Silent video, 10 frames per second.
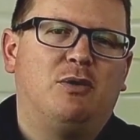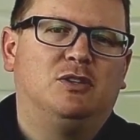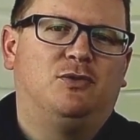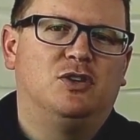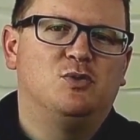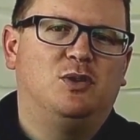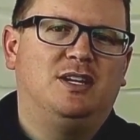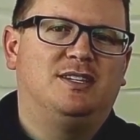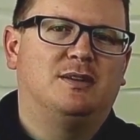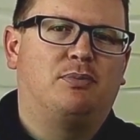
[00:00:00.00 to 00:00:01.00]
It was first
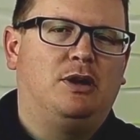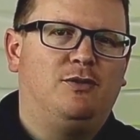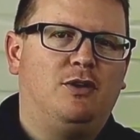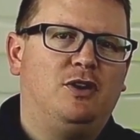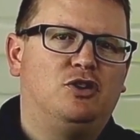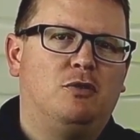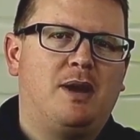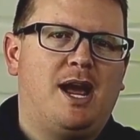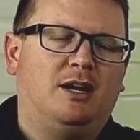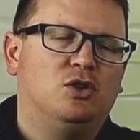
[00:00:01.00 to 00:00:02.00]
released as a preview
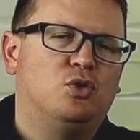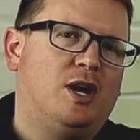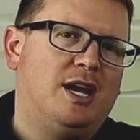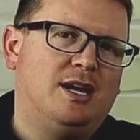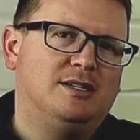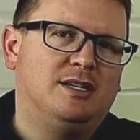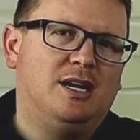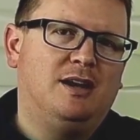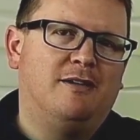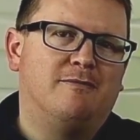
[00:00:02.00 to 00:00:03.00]
feature back in
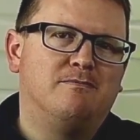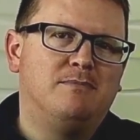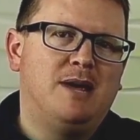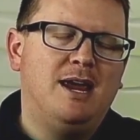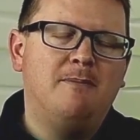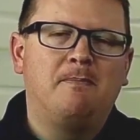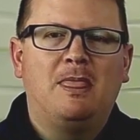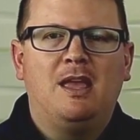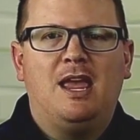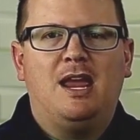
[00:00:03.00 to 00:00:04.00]
2018 of May,
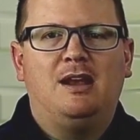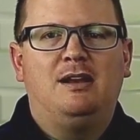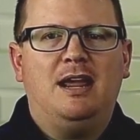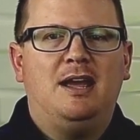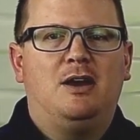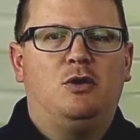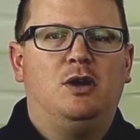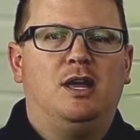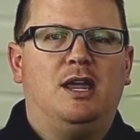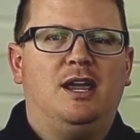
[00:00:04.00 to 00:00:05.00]
and
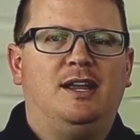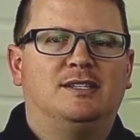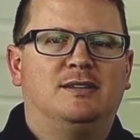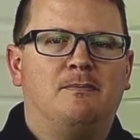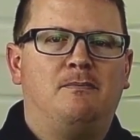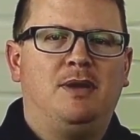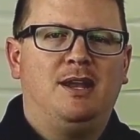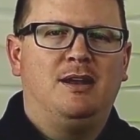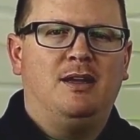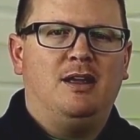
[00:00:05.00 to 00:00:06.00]
now it's
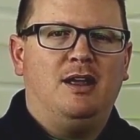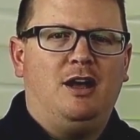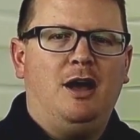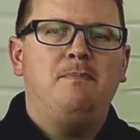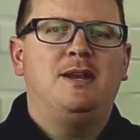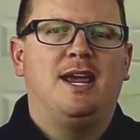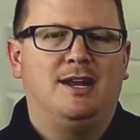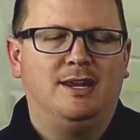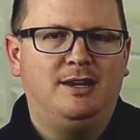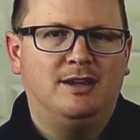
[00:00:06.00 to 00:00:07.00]
been
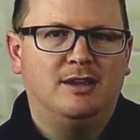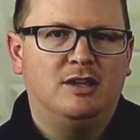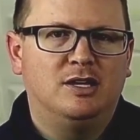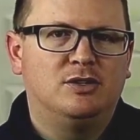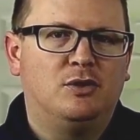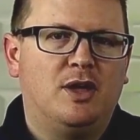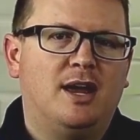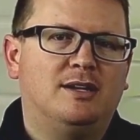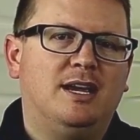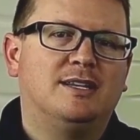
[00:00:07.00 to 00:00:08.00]
updated so
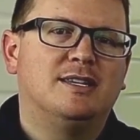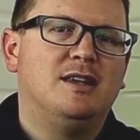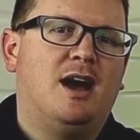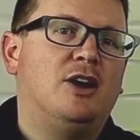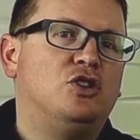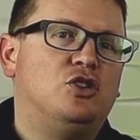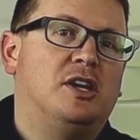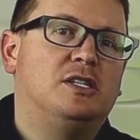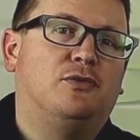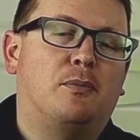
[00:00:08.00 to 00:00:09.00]
that it's not
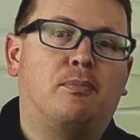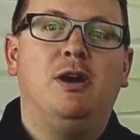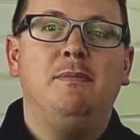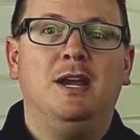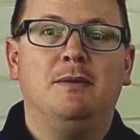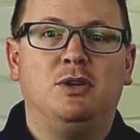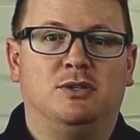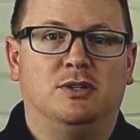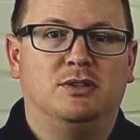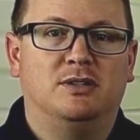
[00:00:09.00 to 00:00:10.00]
just for premium
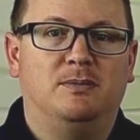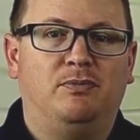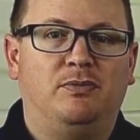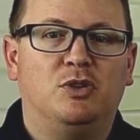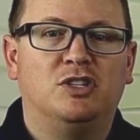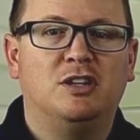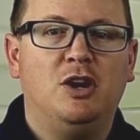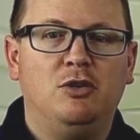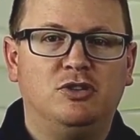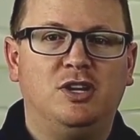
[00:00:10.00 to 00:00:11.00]
users, which is
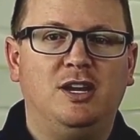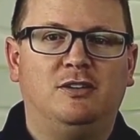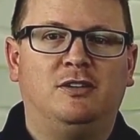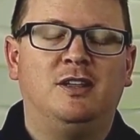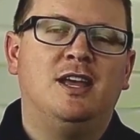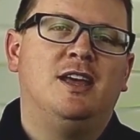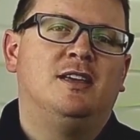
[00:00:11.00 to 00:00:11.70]
a huge deal.